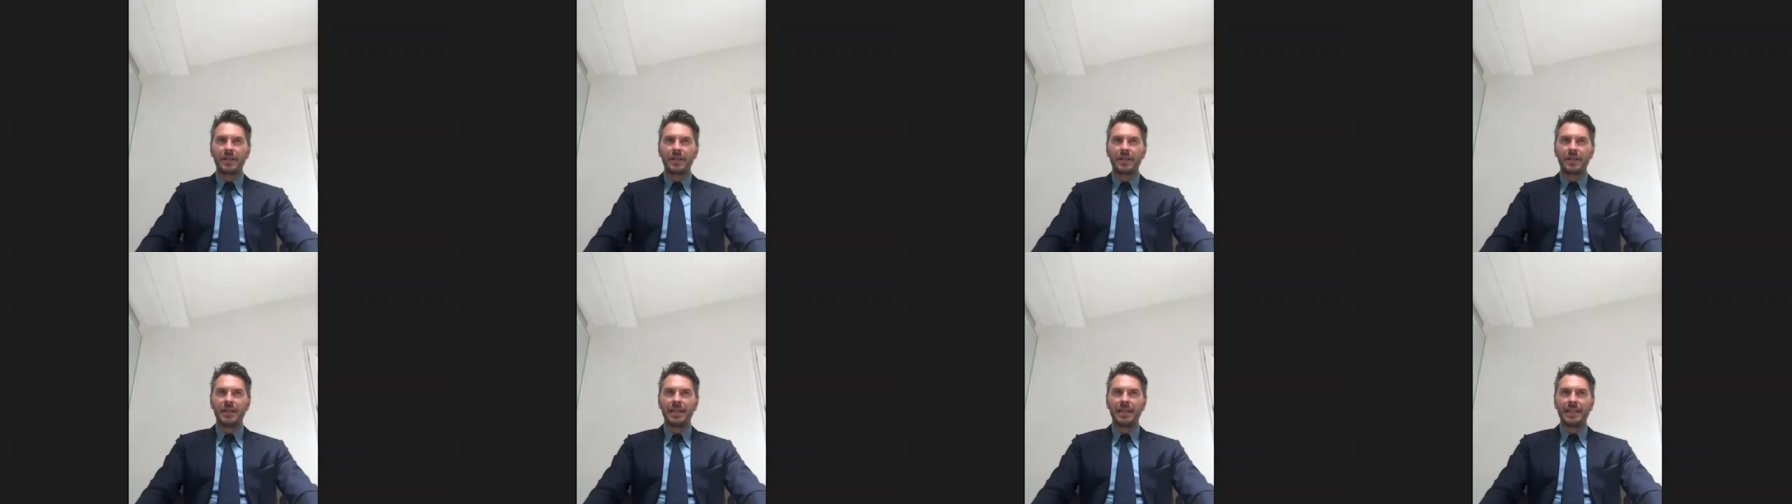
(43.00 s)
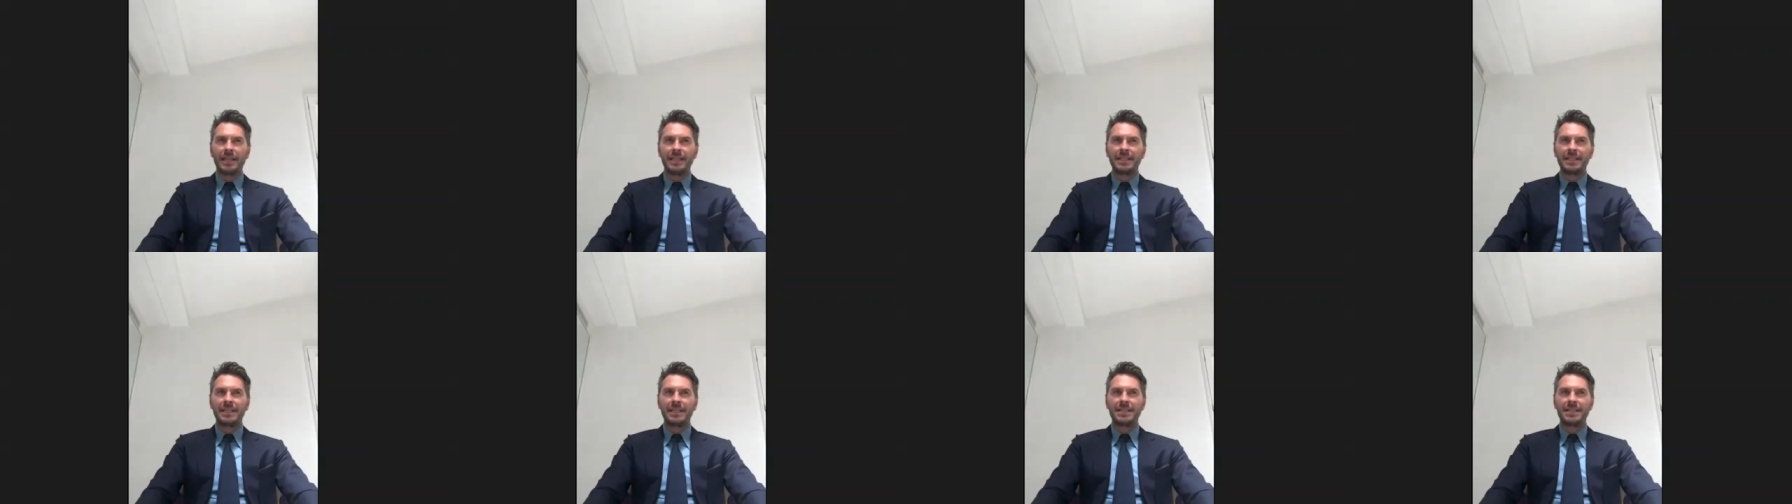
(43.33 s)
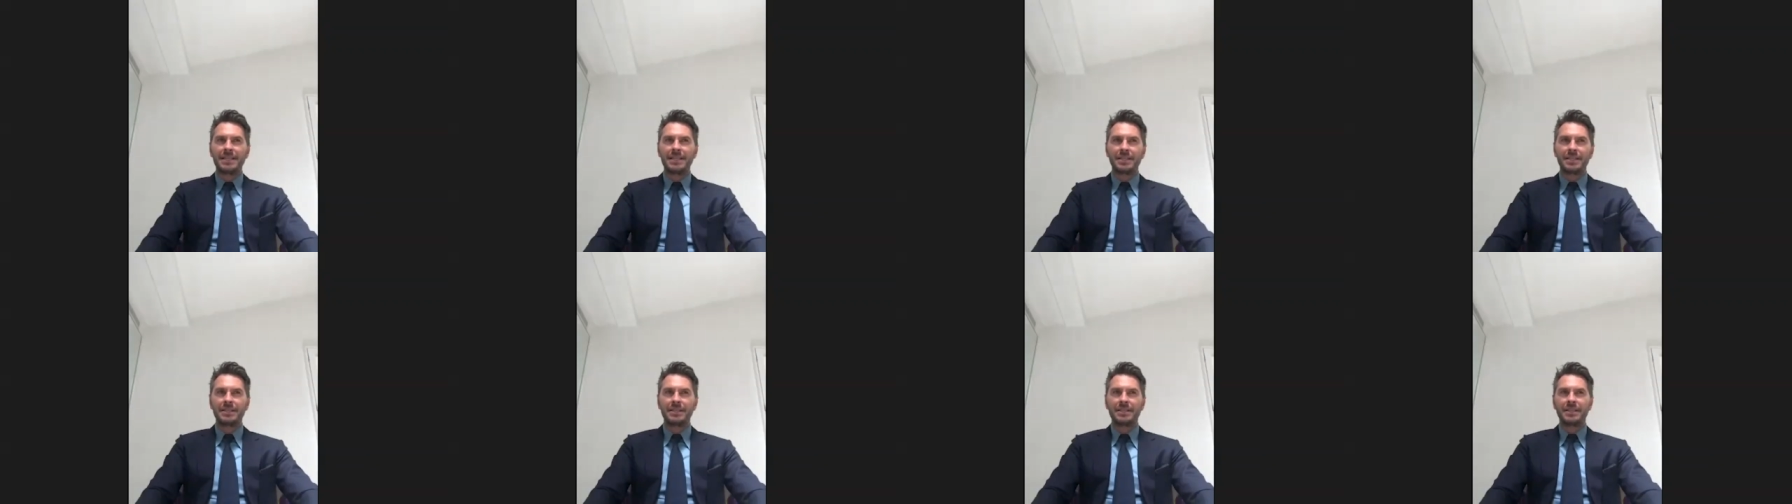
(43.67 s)
in the
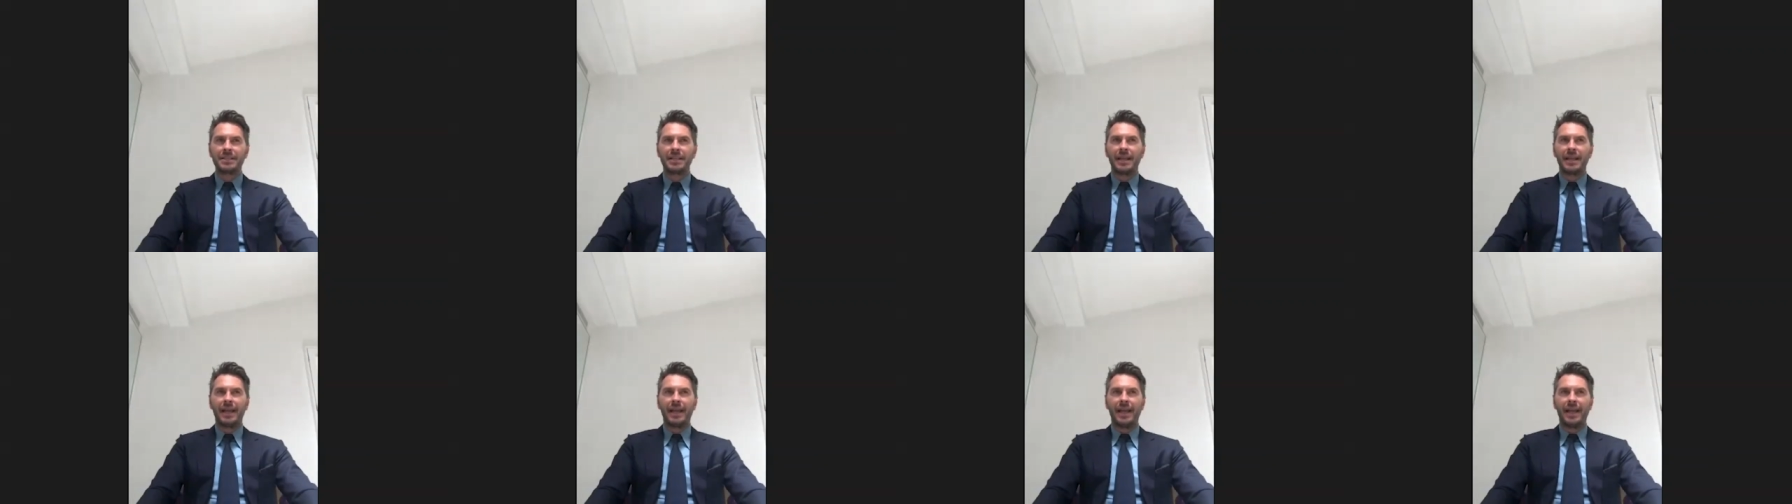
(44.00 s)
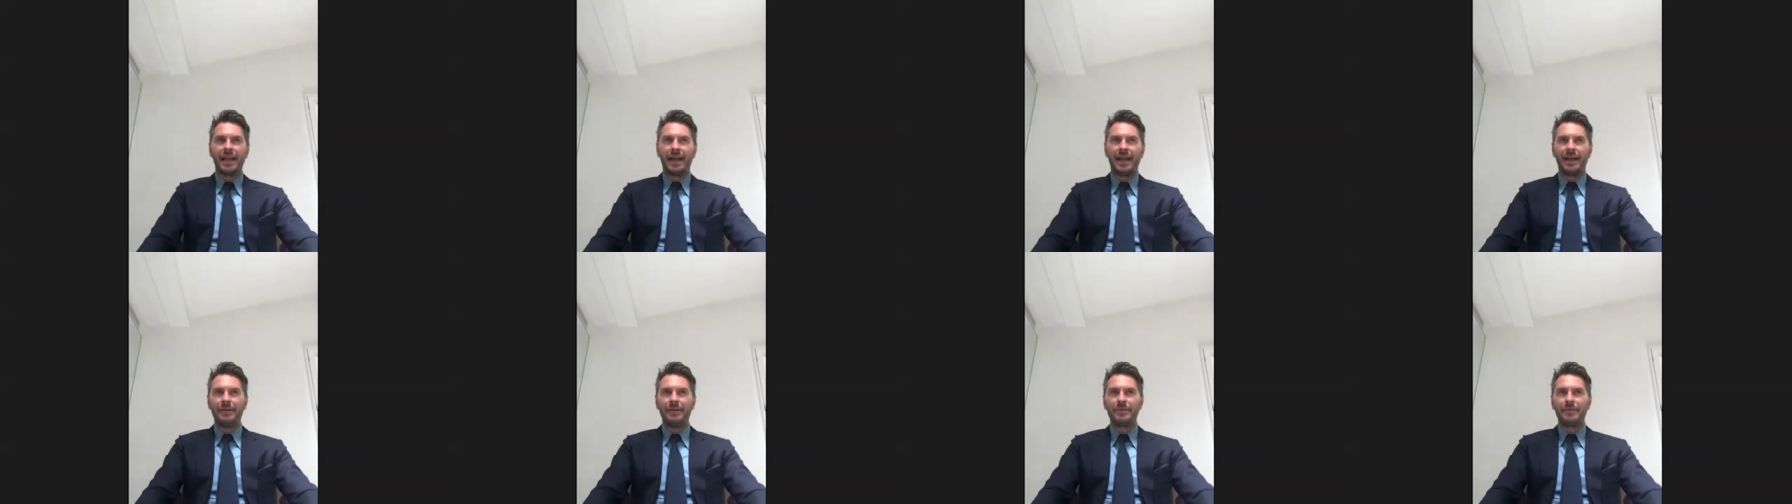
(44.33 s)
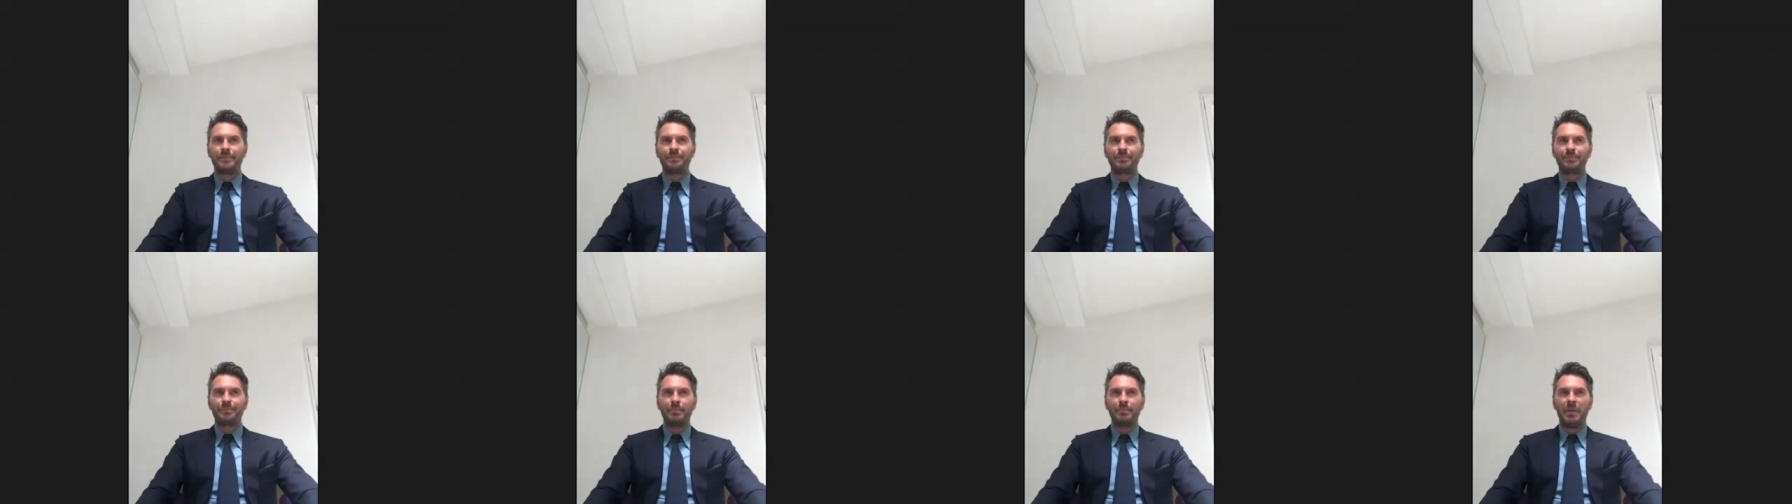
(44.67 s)
distant
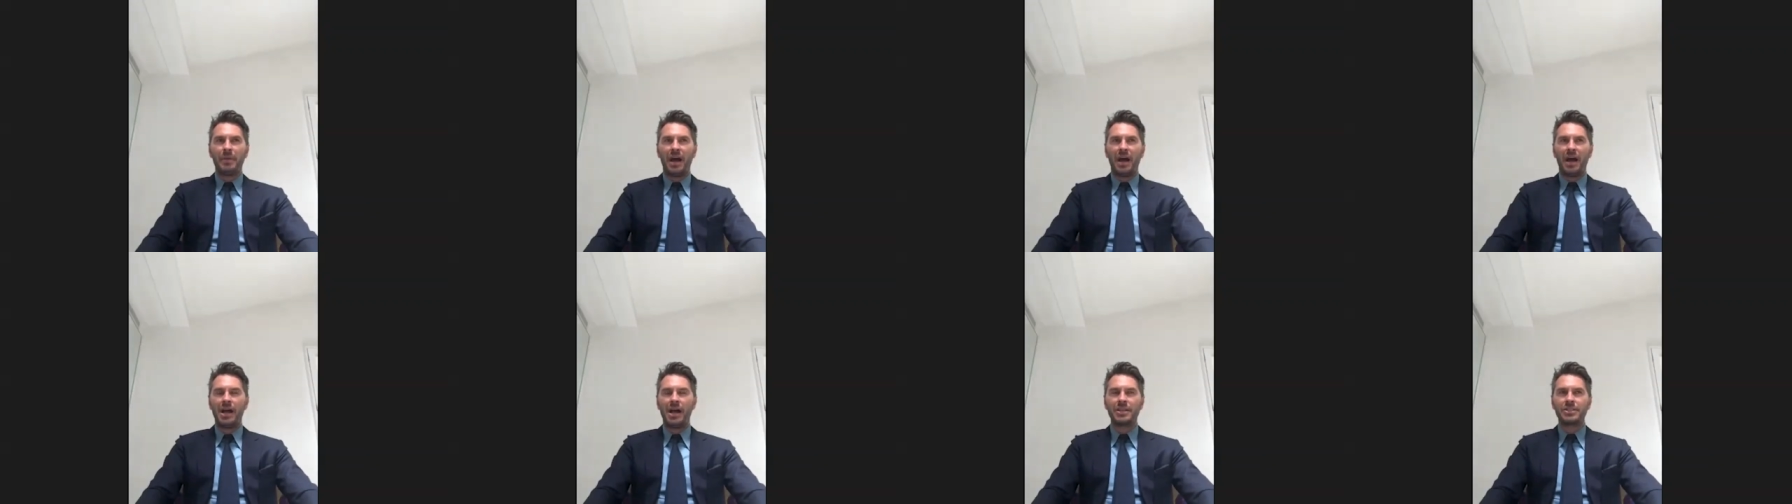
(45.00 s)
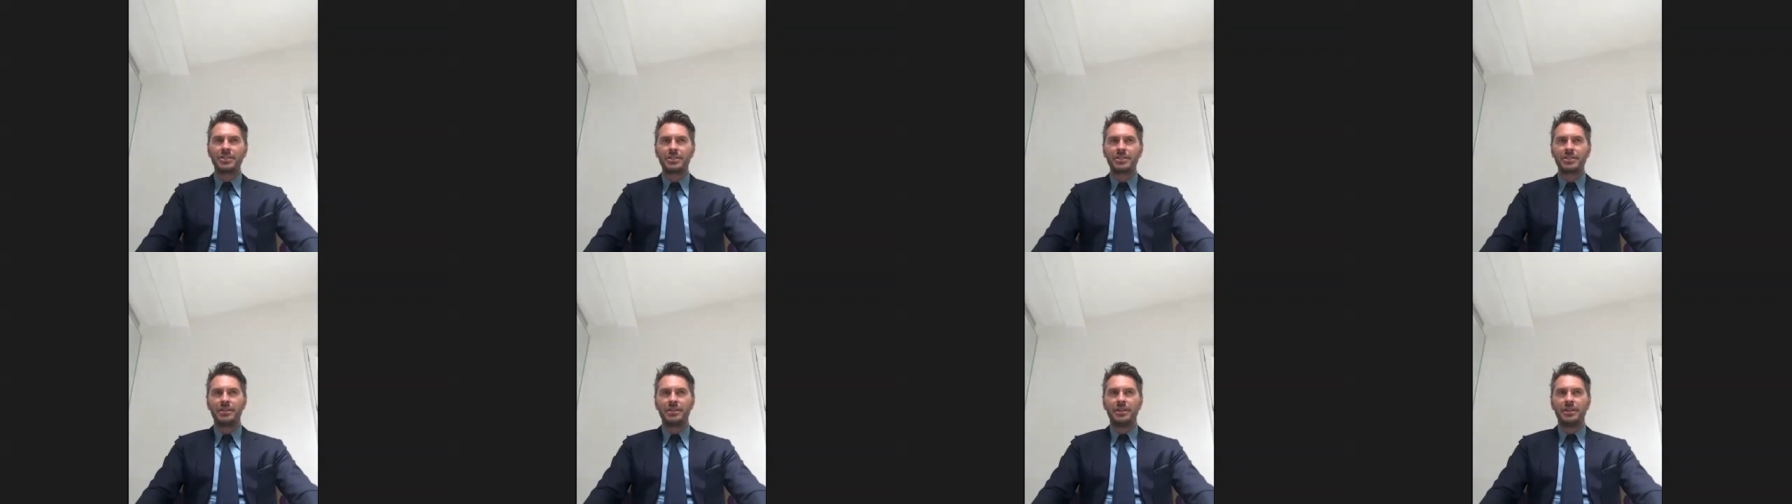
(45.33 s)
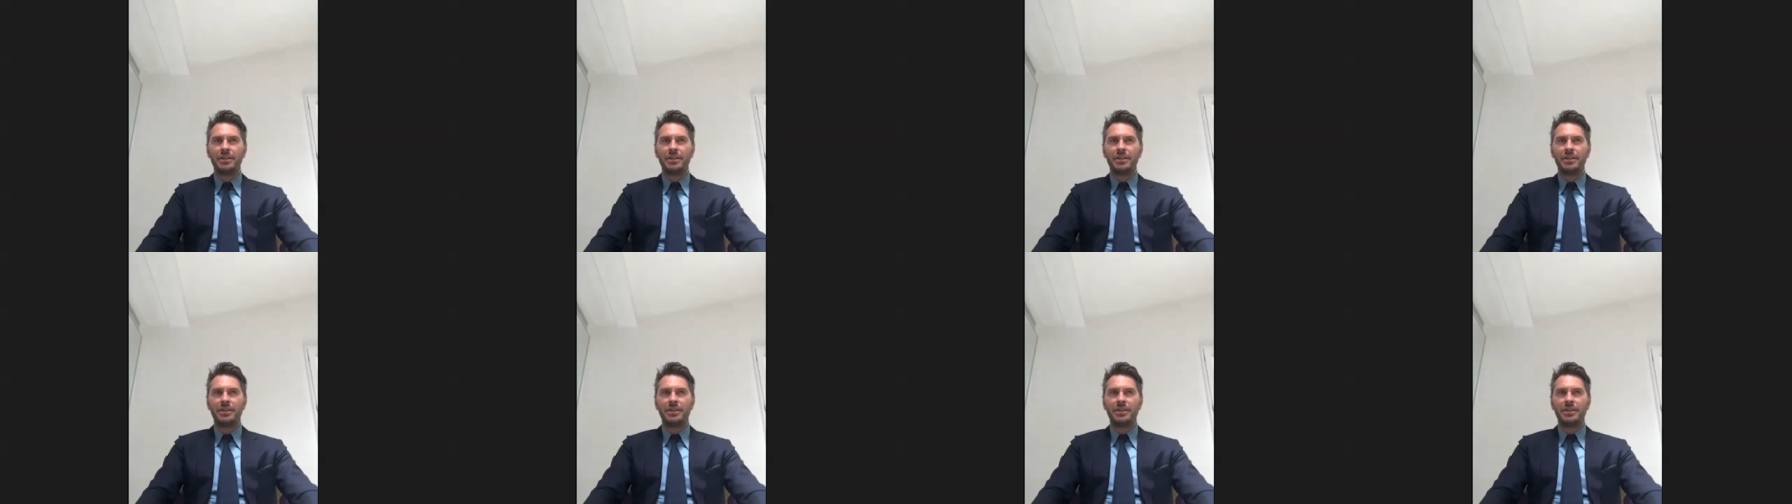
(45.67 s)
past.